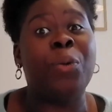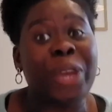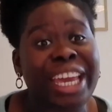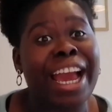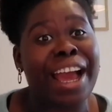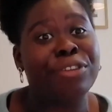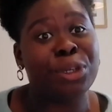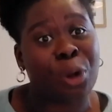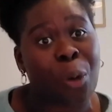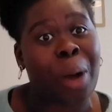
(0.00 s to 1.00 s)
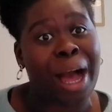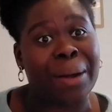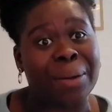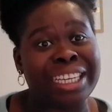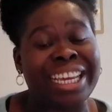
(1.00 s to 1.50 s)
we have to go
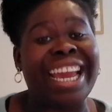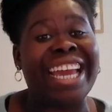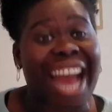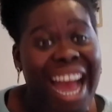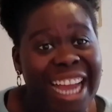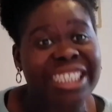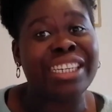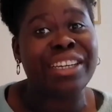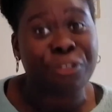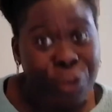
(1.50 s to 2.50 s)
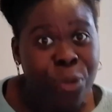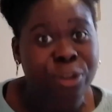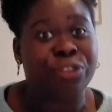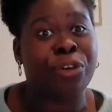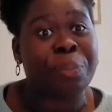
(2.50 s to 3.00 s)
out and actually
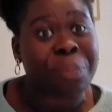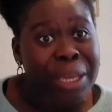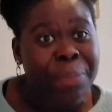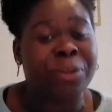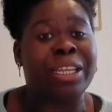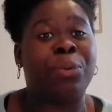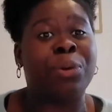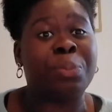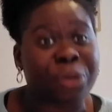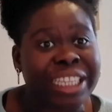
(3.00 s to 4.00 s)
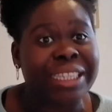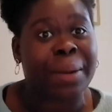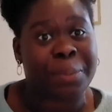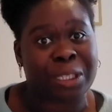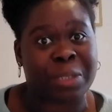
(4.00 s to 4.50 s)
vote for people that will bring
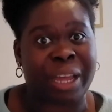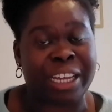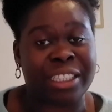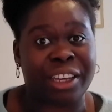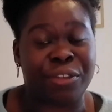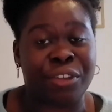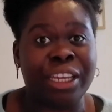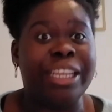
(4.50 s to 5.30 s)
that perspective.